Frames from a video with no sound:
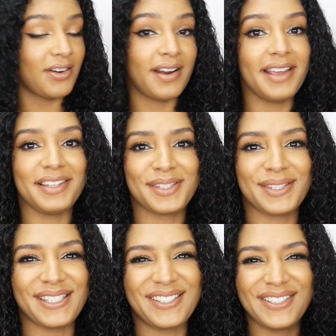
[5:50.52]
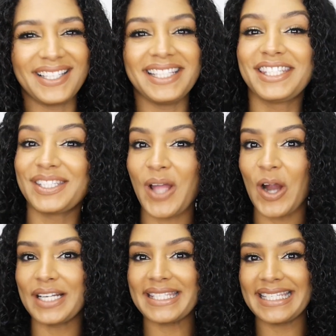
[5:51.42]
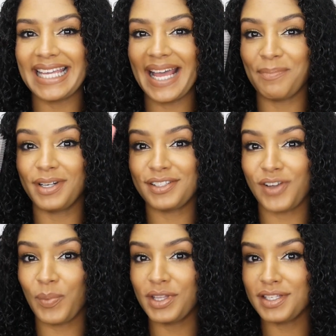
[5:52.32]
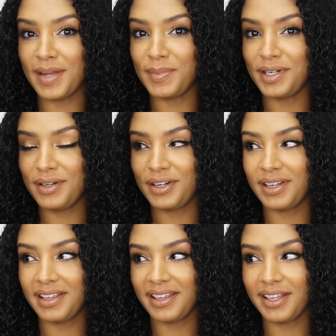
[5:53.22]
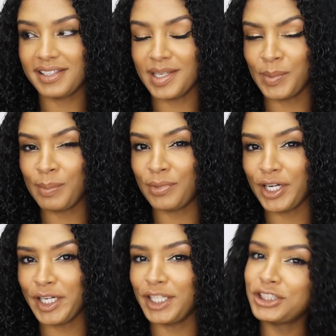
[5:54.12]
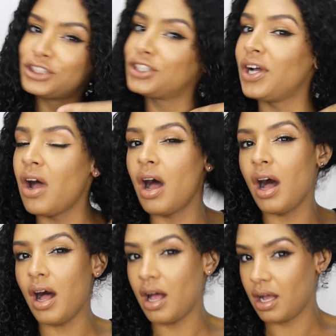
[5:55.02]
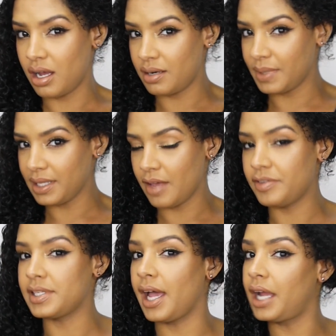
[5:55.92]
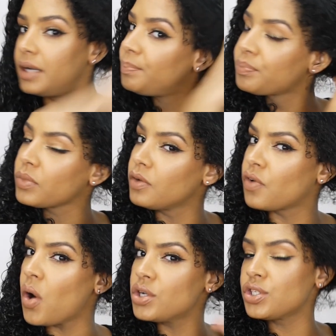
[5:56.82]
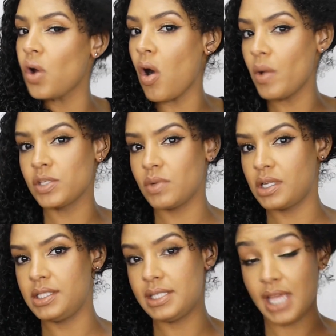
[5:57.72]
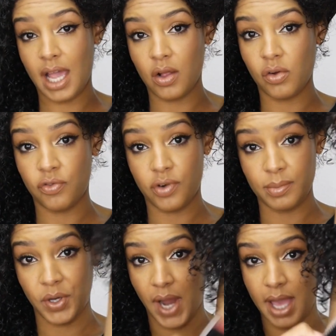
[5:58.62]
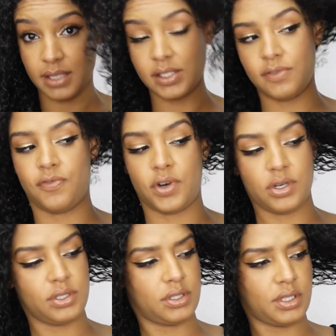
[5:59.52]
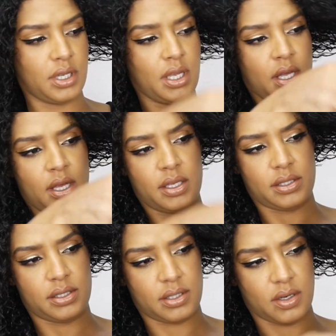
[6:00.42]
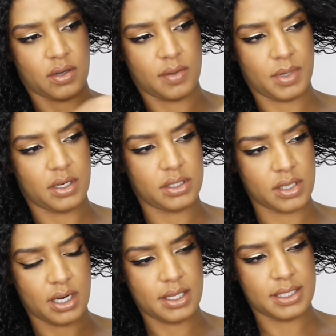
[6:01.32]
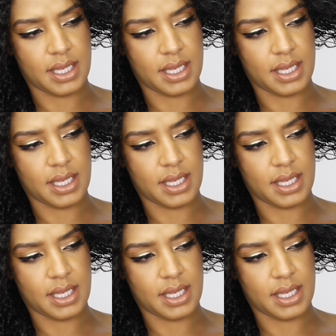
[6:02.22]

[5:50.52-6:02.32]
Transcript: All right, so let's start. I'm gonna start with the Denman Brush on my left side. Of course, you always want to detangle from your ends first. So I'm gonna start